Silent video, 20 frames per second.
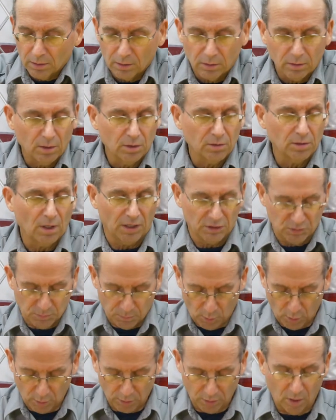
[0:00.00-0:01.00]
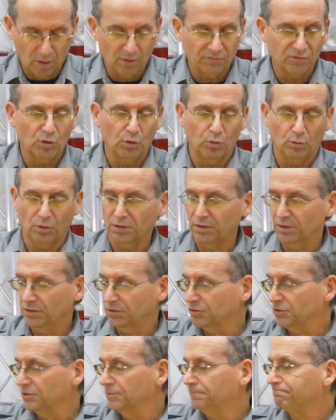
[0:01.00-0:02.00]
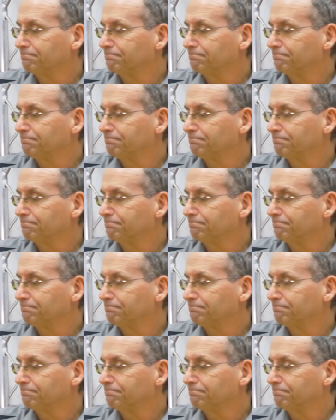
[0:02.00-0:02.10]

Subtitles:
the nice part of doing this,